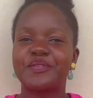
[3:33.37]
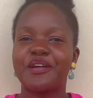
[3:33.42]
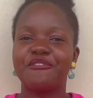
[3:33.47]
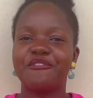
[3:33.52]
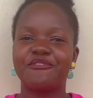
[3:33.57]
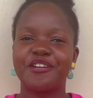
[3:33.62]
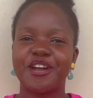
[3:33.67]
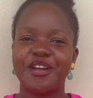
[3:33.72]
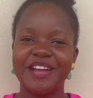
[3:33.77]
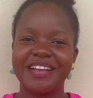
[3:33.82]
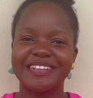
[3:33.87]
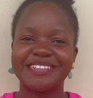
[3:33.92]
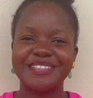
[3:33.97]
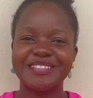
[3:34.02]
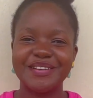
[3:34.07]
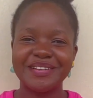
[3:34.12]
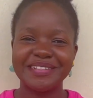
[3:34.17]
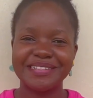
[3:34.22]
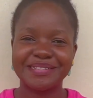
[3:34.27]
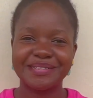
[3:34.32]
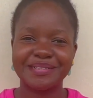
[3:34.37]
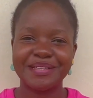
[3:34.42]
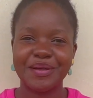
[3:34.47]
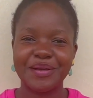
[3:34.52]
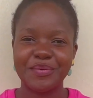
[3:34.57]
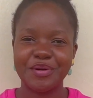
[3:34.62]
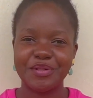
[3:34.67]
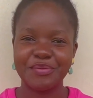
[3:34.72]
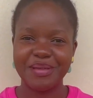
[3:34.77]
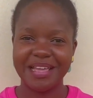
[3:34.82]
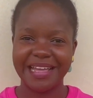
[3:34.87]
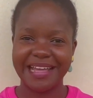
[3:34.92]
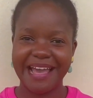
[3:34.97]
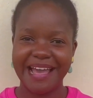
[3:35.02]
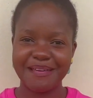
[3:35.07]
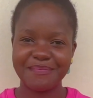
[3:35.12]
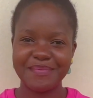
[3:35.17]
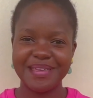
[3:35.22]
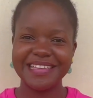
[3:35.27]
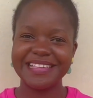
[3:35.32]
various notes will be
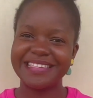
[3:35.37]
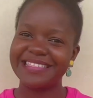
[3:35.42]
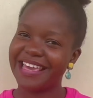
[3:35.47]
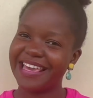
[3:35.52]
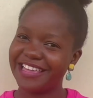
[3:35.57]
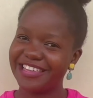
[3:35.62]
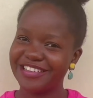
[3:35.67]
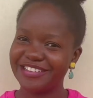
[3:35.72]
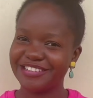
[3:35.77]
coming. Thank you